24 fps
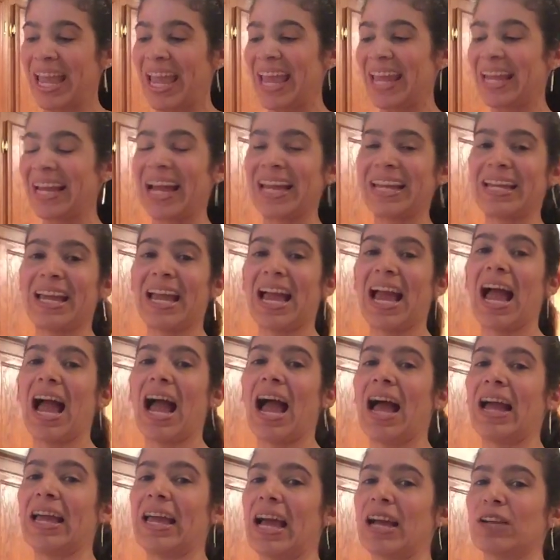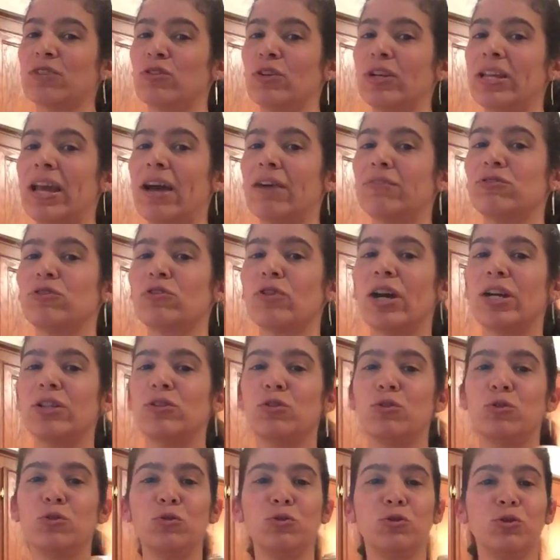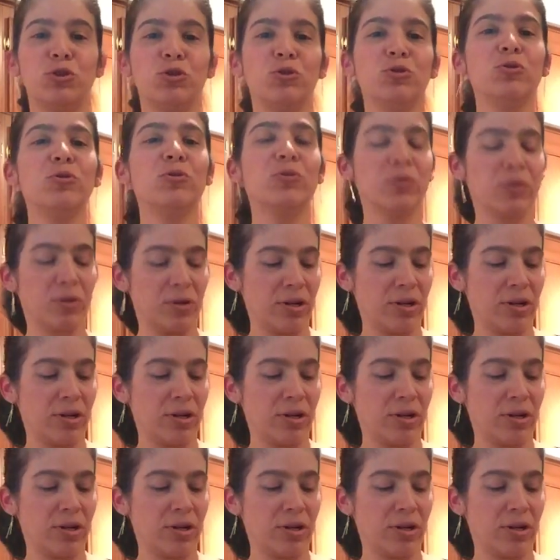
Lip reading: And I actually have tried to do 2